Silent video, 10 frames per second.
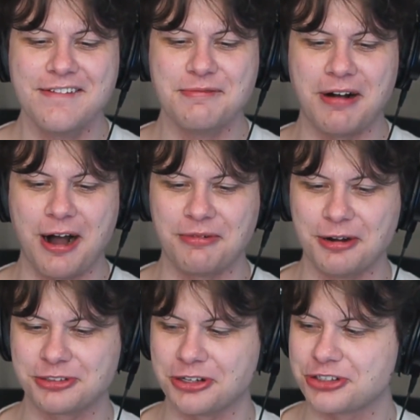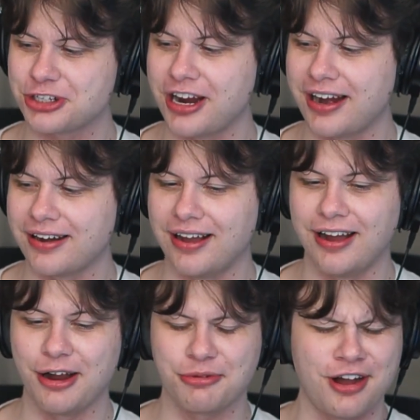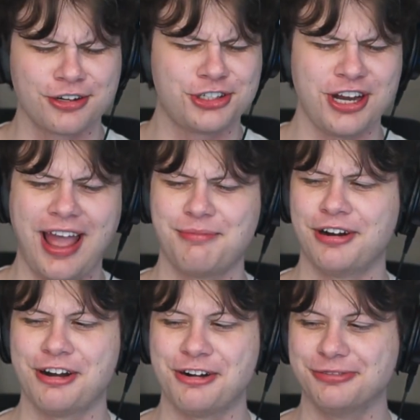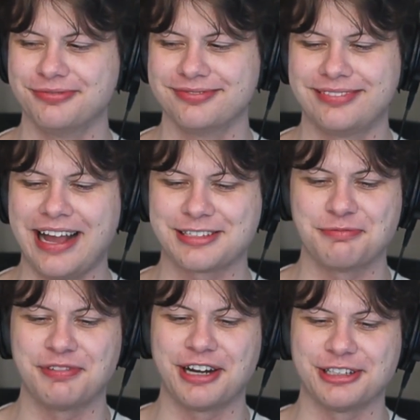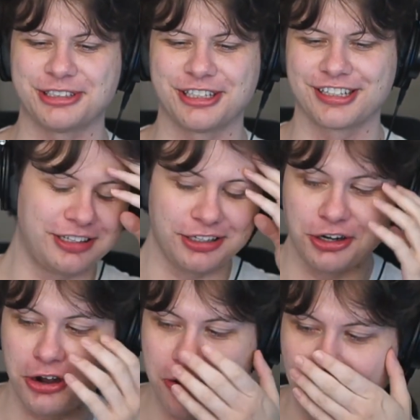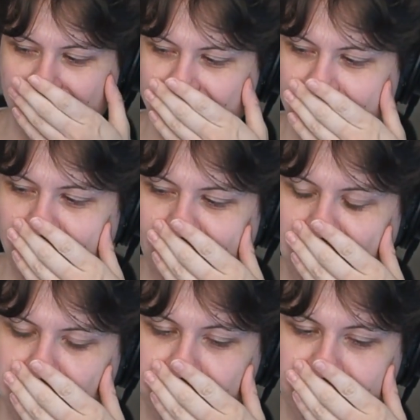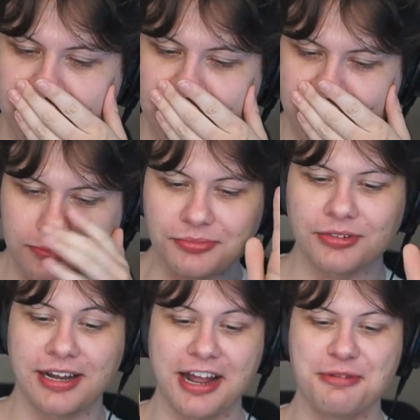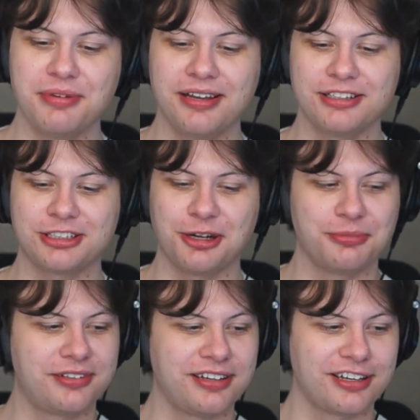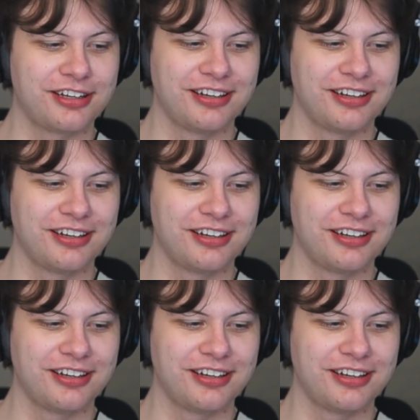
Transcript: Mama, I'm so scared. Wrong chat, bro. That's embarrassing. You know, Can I admit something?